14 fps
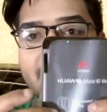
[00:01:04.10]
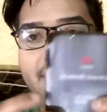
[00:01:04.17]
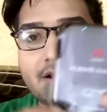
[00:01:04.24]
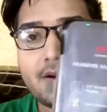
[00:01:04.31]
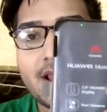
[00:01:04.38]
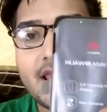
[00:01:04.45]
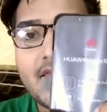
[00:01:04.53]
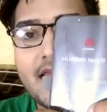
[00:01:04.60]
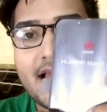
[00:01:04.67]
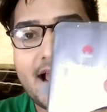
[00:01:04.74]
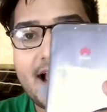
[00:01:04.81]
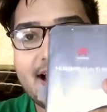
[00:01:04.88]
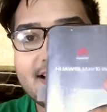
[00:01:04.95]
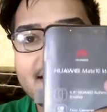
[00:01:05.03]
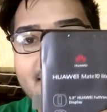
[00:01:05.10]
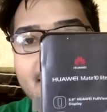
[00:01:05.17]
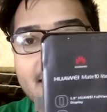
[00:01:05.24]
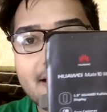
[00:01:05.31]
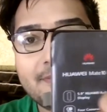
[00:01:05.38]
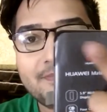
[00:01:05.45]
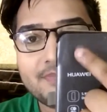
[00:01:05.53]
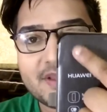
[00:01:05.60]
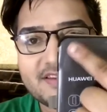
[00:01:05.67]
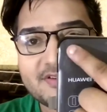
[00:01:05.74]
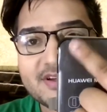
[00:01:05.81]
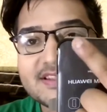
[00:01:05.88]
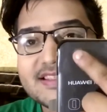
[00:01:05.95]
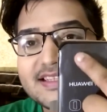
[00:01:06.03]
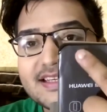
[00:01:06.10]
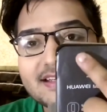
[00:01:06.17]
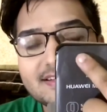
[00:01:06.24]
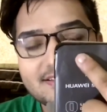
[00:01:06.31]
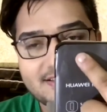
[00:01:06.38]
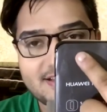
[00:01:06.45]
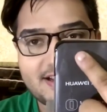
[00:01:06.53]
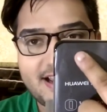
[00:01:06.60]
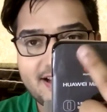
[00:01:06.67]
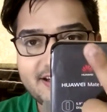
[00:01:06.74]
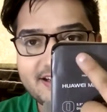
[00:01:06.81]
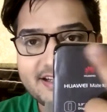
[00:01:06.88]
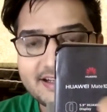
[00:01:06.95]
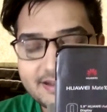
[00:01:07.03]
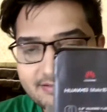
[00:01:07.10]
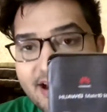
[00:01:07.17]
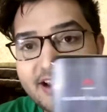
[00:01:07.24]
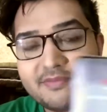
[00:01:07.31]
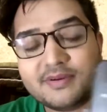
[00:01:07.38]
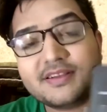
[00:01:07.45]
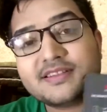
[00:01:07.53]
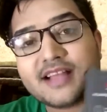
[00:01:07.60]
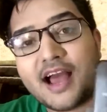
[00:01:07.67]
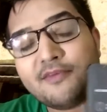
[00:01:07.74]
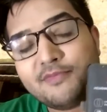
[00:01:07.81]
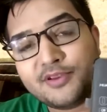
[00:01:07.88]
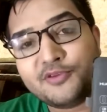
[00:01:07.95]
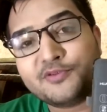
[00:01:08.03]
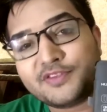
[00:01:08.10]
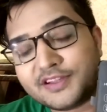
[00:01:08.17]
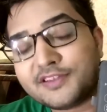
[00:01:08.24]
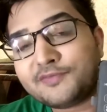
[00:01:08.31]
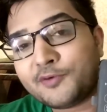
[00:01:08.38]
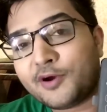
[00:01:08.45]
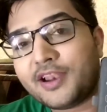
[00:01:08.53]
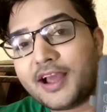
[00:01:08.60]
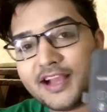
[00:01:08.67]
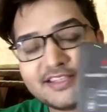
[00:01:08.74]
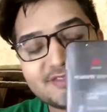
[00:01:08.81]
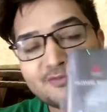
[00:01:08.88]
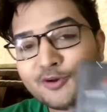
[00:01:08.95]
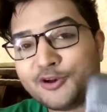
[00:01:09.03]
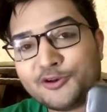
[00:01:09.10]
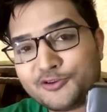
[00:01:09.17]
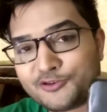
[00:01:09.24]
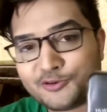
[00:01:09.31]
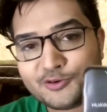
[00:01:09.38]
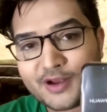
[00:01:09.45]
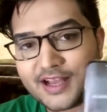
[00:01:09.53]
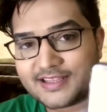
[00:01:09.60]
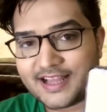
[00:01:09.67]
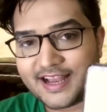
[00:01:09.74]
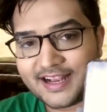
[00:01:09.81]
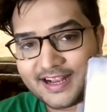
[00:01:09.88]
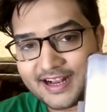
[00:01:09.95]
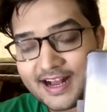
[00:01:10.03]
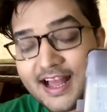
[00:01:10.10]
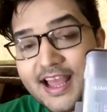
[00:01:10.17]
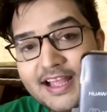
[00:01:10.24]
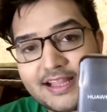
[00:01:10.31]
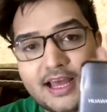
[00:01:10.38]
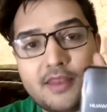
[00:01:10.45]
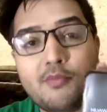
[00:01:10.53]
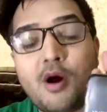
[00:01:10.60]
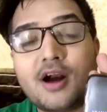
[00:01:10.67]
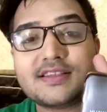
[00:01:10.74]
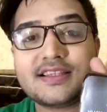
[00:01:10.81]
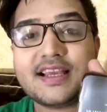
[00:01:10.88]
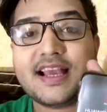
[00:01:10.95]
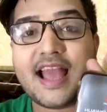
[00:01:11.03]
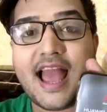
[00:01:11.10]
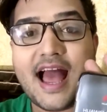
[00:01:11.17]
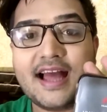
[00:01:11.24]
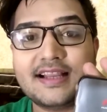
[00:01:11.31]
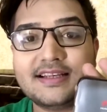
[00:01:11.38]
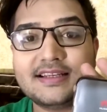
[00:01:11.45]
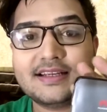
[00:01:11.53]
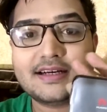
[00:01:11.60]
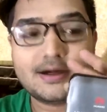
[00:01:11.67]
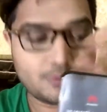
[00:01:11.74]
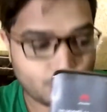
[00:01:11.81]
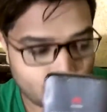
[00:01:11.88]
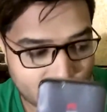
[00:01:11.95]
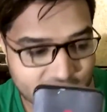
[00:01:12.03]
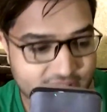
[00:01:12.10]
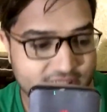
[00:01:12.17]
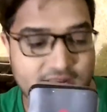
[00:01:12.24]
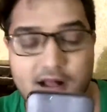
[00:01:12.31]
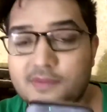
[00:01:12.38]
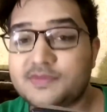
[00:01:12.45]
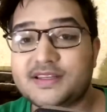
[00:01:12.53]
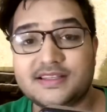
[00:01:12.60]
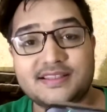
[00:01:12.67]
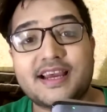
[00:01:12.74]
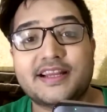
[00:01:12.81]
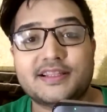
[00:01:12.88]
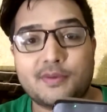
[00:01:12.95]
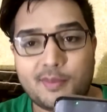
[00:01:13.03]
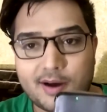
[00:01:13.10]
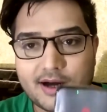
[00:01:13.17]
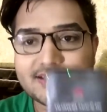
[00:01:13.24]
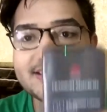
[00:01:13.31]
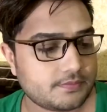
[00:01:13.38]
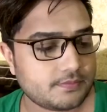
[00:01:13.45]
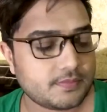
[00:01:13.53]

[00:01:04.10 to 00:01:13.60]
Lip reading: now, and as you can see, the LED light, because I've been using this phone. I just wanted to show you guys, like, unboxing and what comes inside the box.